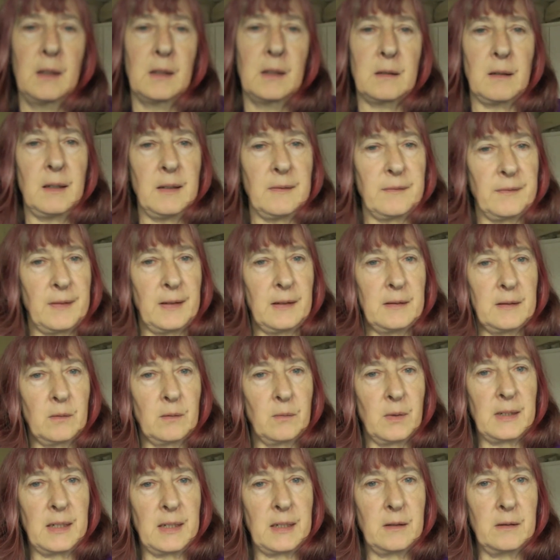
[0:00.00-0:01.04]
So I found that
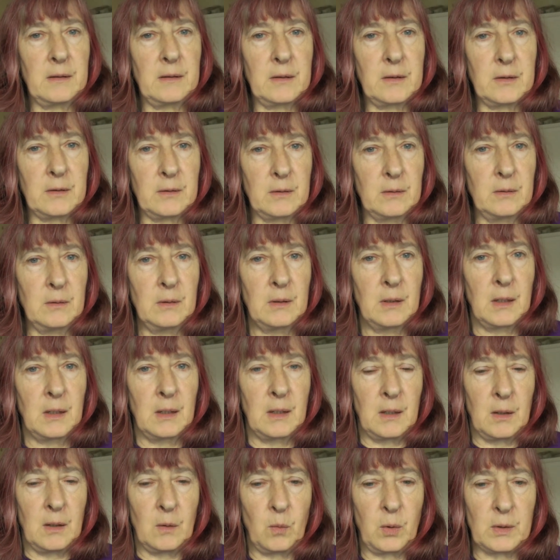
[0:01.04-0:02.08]
what I could do
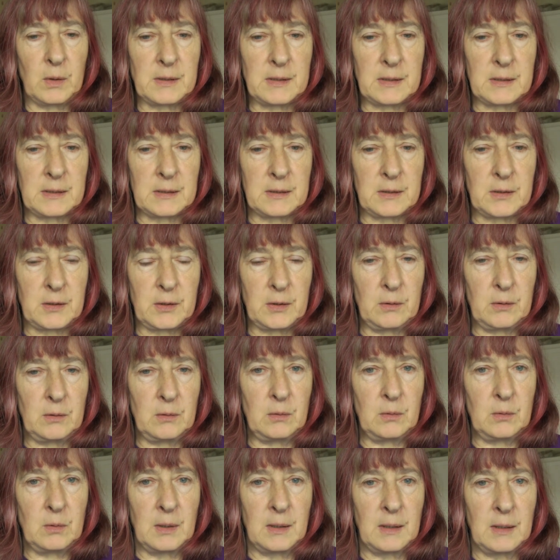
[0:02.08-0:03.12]
was
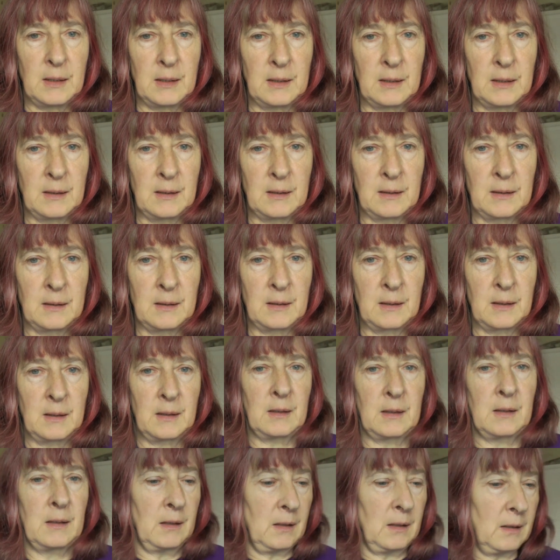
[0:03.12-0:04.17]
to
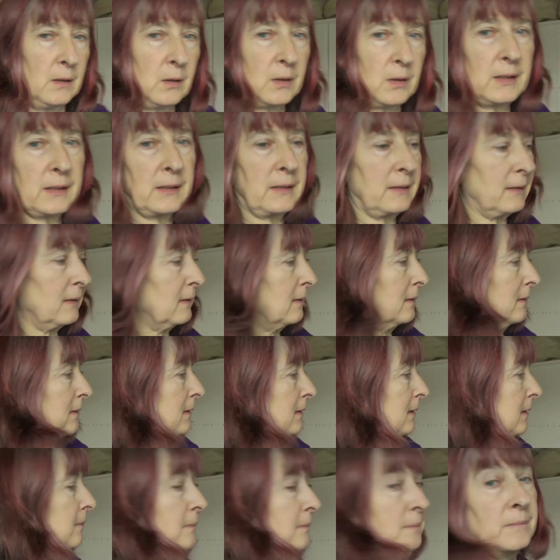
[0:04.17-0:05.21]
look at
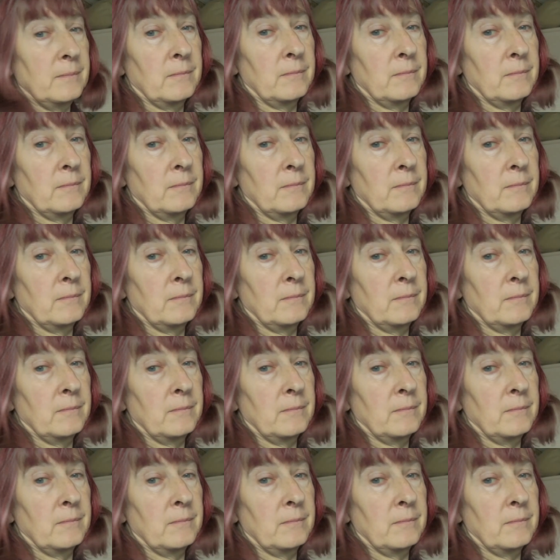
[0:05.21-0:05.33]
the